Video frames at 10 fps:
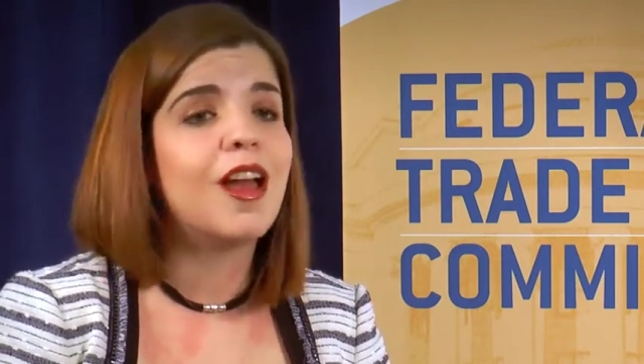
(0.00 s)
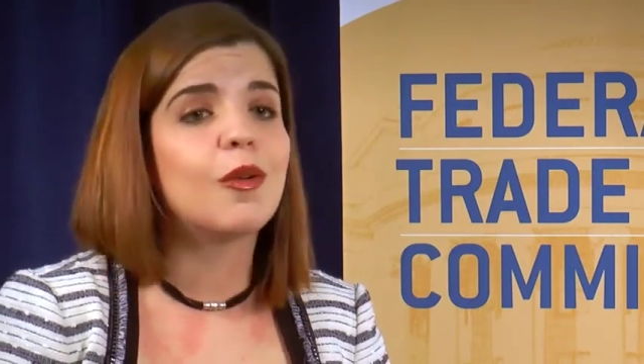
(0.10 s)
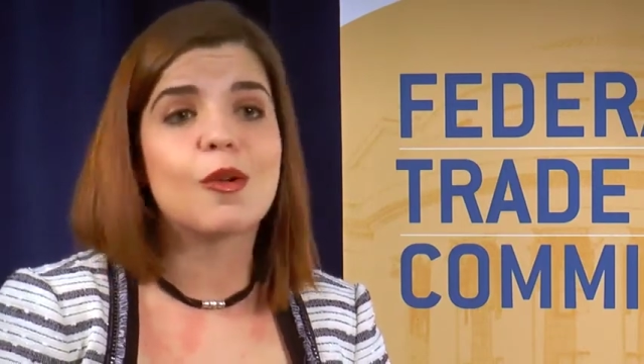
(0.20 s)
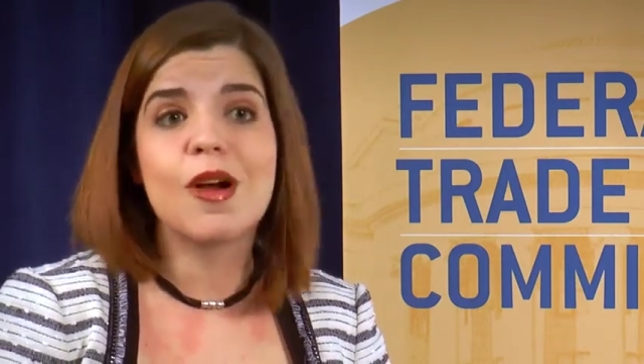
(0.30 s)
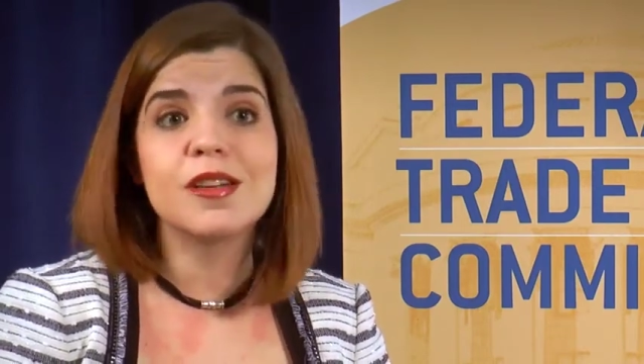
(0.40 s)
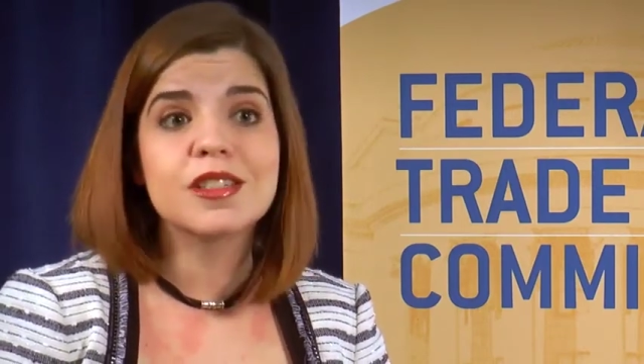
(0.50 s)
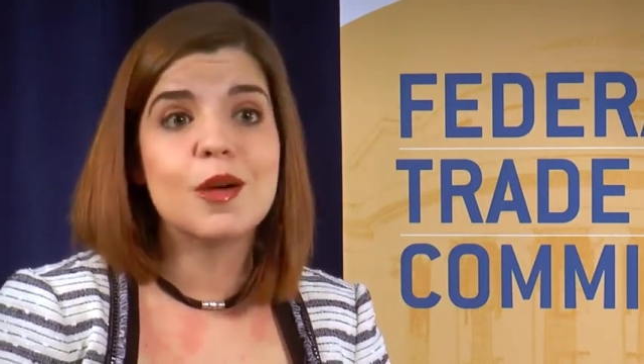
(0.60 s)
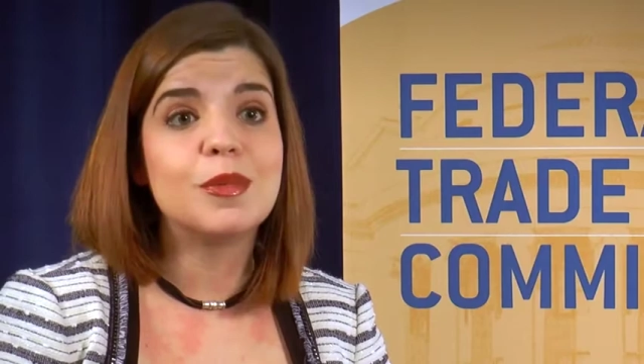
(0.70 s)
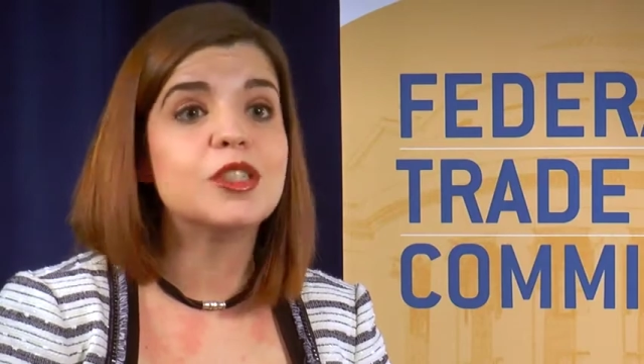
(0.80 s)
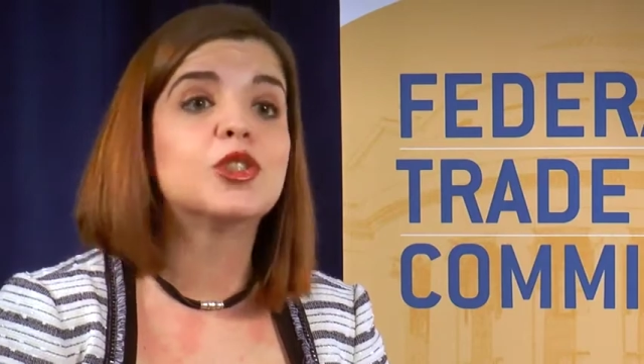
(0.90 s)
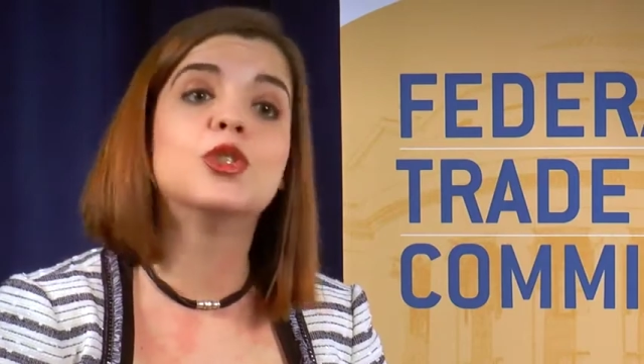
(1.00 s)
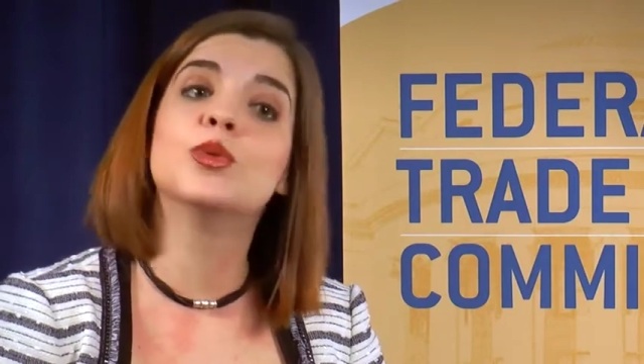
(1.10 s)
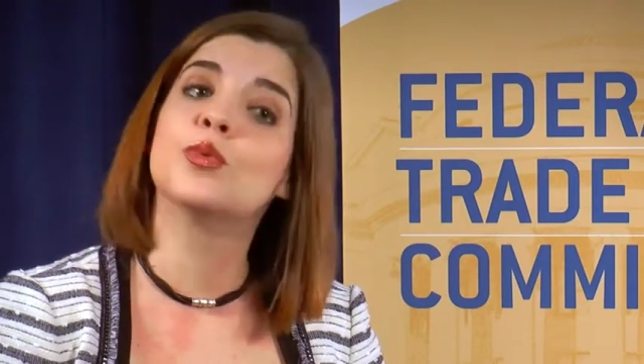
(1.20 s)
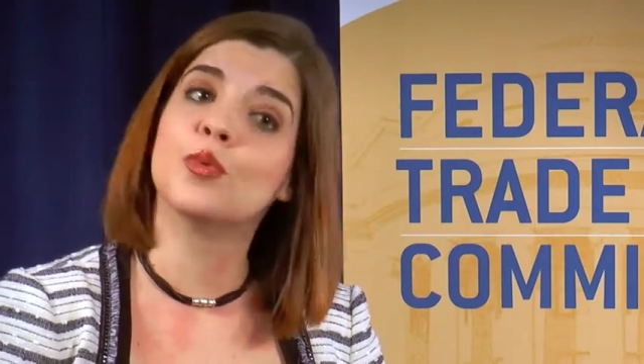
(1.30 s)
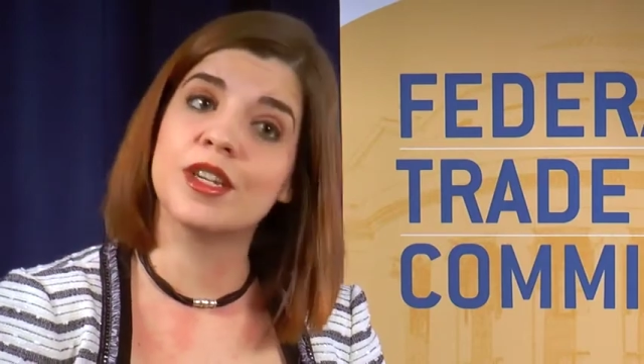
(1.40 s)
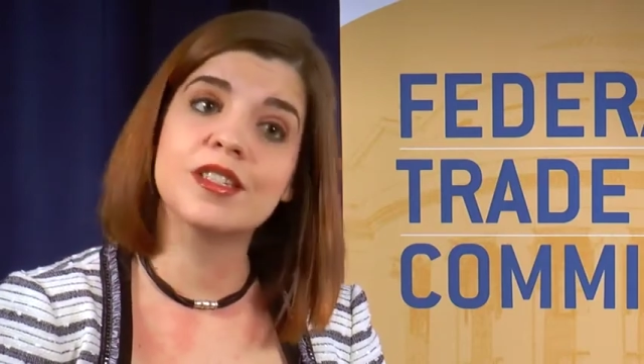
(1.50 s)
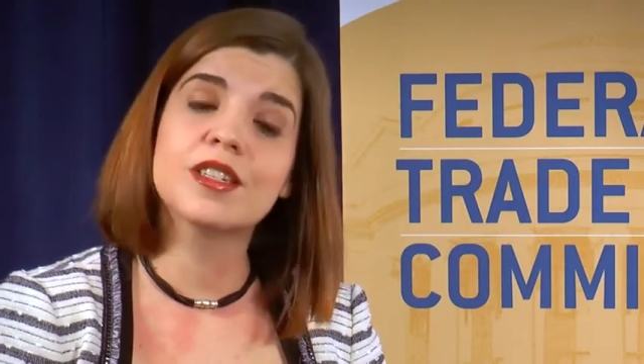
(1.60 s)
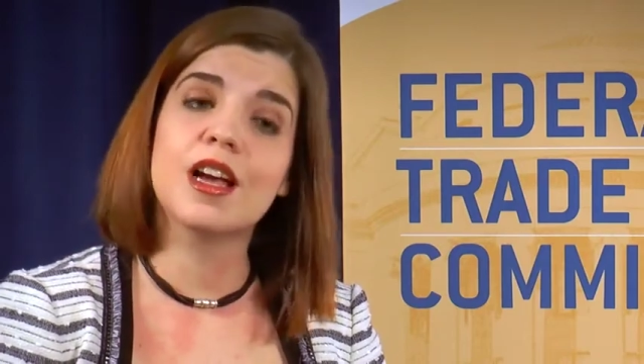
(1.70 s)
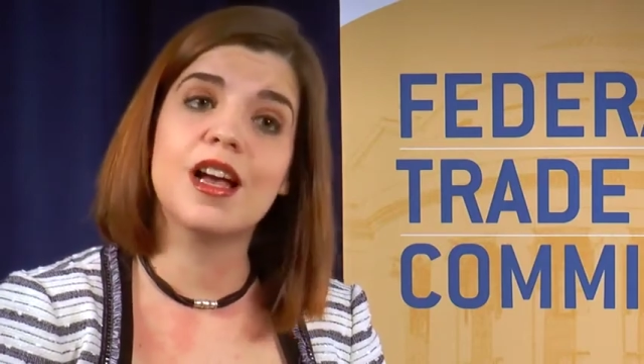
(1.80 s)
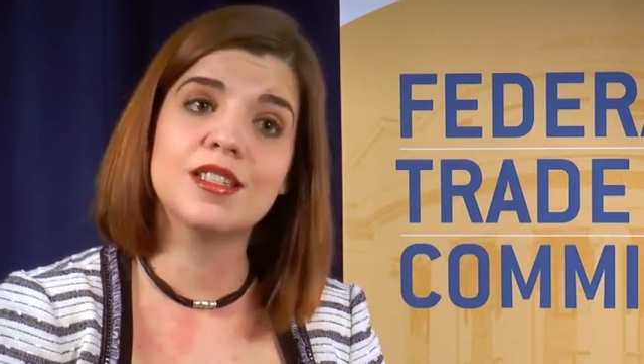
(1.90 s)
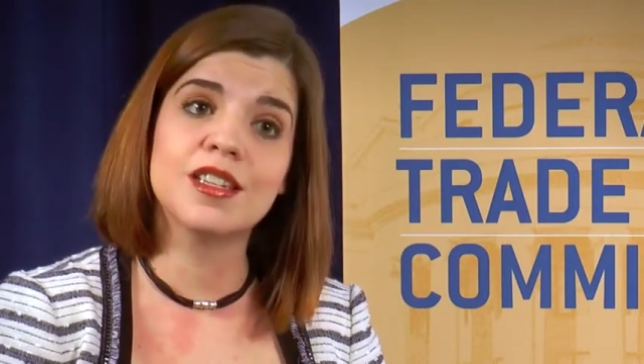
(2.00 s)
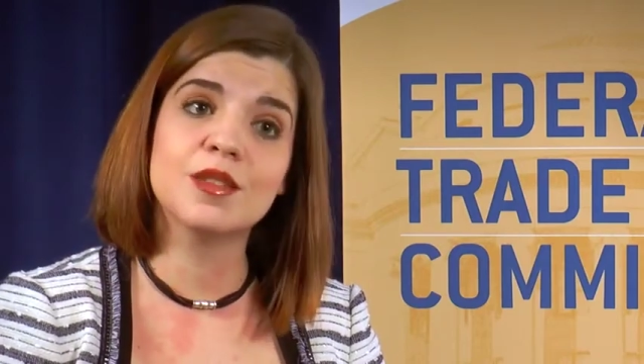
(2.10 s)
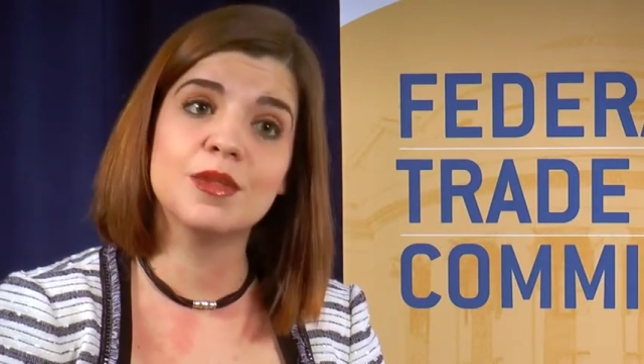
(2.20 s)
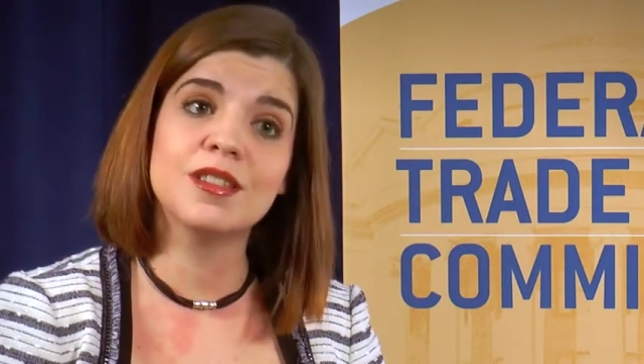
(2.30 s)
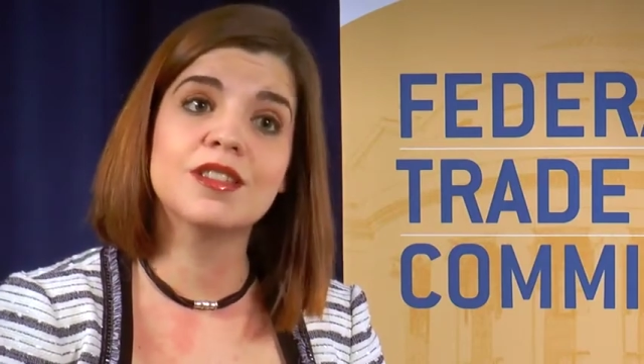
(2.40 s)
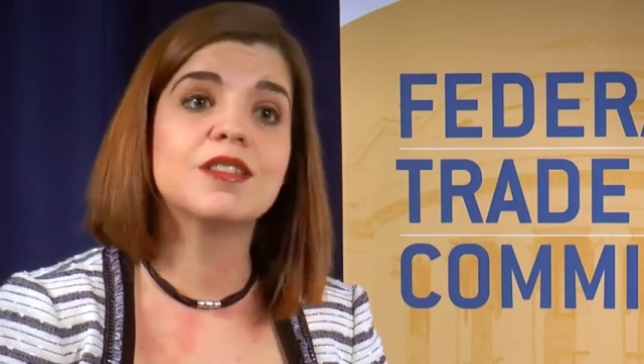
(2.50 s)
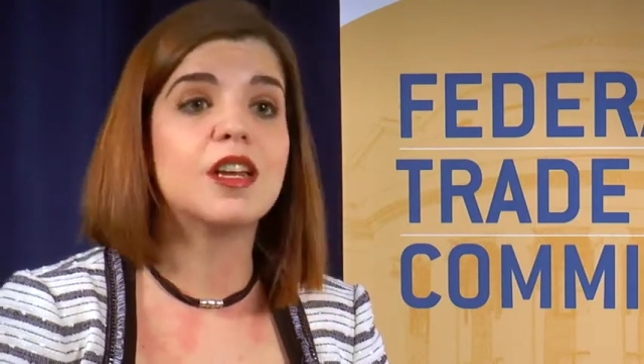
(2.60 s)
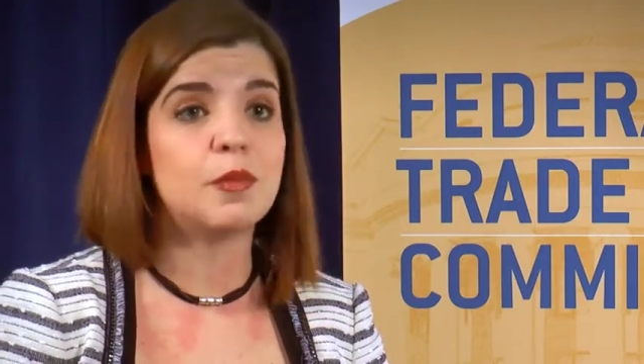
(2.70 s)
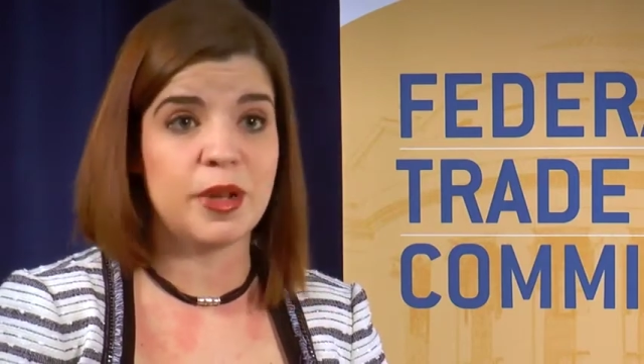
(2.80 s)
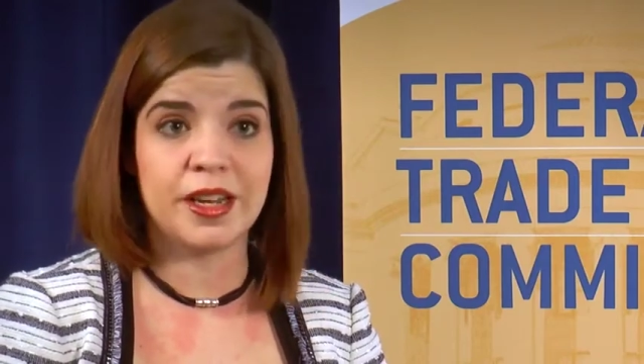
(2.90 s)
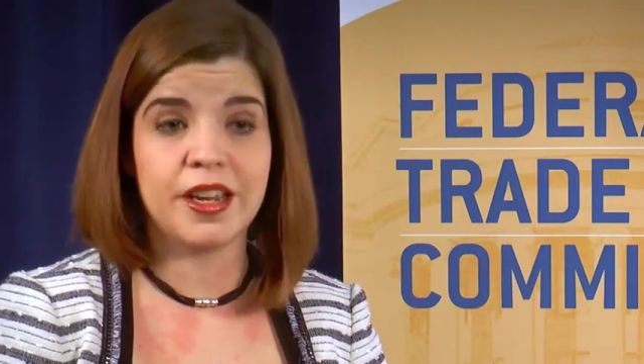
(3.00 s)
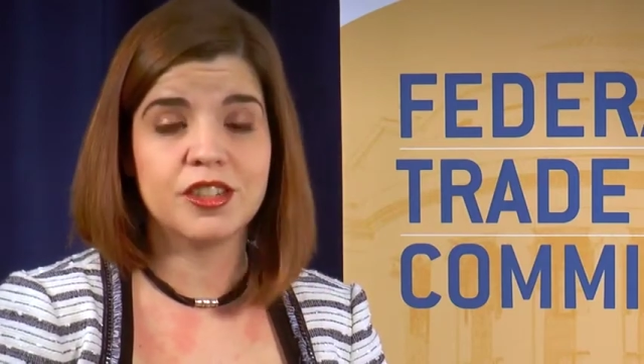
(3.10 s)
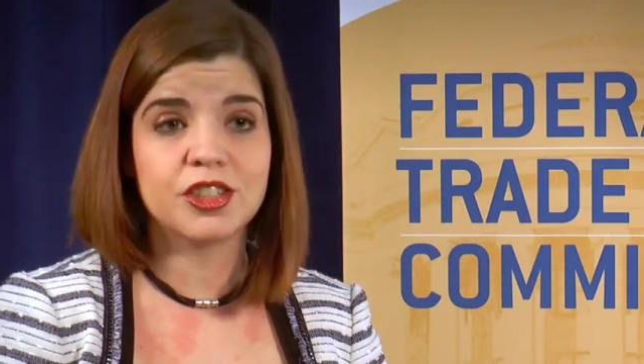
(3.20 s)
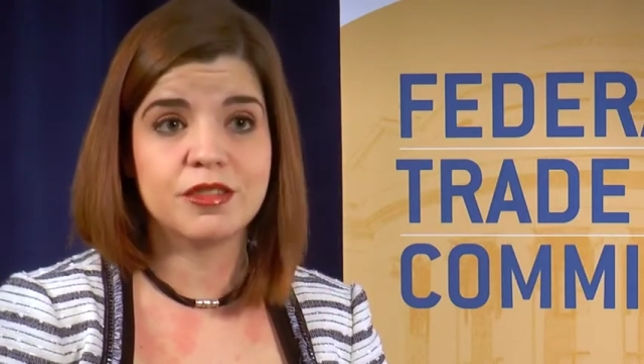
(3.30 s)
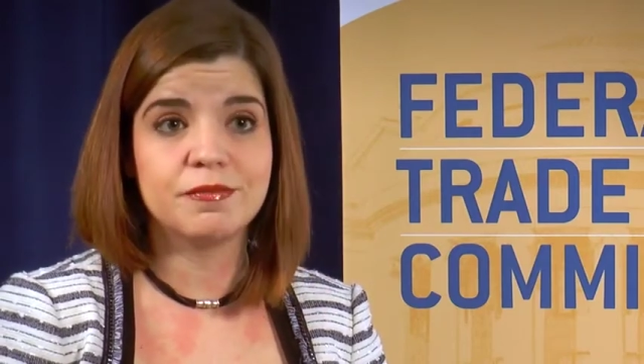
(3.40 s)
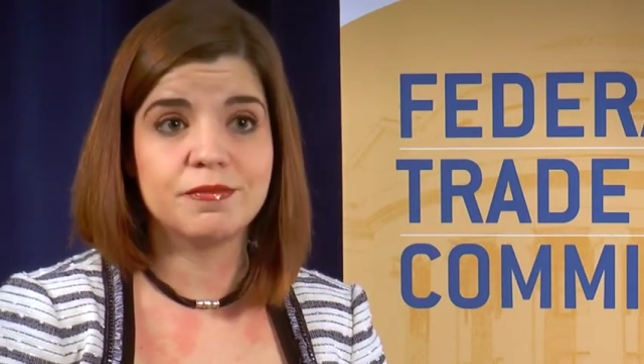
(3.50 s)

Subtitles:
requires companies to do risk assessments and mitigation.